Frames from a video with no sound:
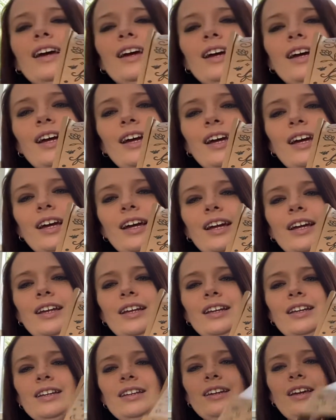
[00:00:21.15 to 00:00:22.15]
And
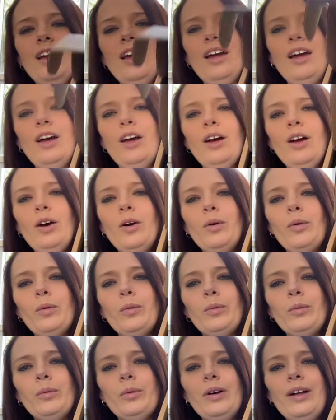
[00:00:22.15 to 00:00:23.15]

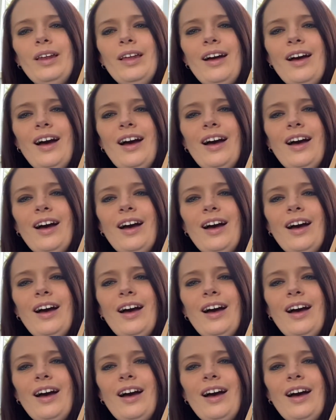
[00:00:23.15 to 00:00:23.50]
voila!